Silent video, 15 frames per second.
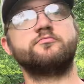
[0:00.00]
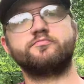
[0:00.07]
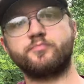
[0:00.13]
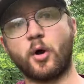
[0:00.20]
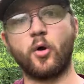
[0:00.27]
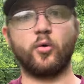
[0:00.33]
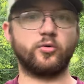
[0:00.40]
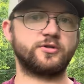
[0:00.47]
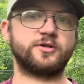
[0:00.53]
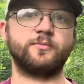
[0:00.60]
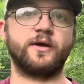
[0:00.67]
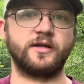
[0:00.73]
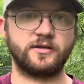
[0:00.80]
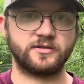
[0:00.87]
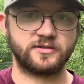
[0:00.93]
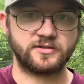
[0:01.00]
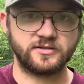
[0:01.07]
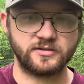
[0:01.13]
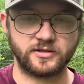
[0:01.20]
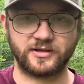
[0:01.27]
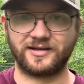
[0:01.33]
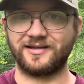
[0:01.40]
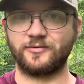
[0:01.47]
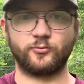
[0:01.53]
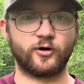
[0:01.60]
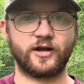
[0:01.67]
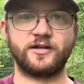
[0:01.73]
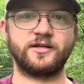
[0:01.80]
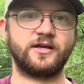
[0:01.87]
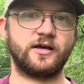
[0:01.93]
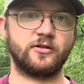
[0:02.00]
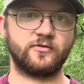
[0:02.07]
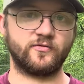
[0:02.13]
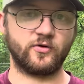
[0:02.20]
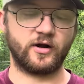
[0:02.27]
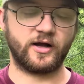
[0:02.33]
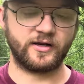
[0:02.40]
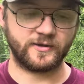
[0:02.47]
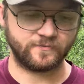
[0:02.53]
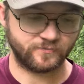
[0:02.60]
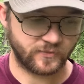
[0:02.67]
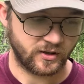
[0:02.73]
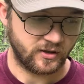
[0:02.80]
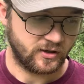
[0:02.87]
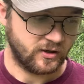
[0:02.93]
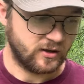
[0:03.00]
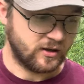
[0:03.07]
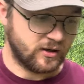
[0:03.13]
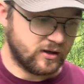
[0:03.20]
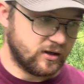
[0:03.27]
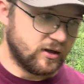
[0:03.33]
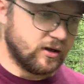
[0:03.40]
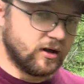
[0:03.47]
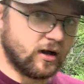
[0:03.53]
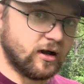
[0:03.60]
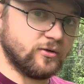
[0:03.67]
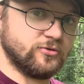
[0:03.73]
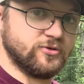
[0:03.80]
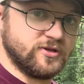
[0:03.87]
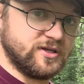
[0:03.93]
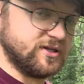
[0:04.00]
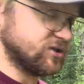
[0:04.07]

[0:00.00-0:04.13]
pole tomatoes. It's like a red and yellow variety. The